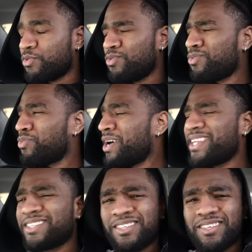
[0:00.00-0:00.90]

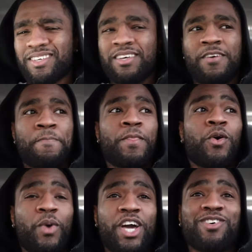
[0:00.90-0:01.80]
what?
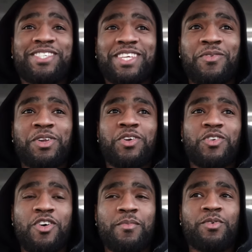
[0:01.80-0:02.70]
We gonna see what a
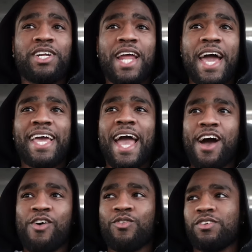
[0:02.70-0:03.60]
normal night
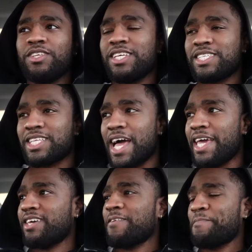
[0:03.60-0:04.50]
out is
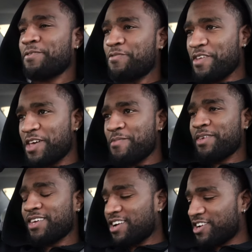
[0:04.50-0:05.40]
like. You feel
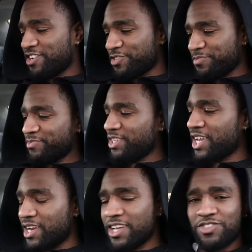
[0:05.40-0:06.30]
me? Um, it
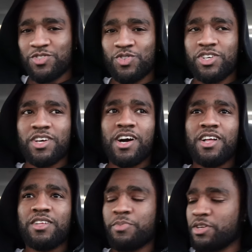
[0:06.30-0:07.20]
ain't nothing to it.
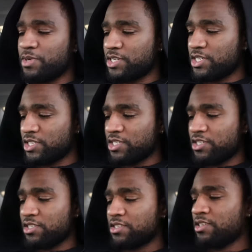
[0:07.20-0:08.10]
All it pretty much is is
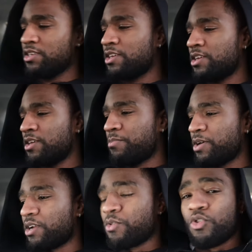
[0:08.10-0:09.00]
just picking up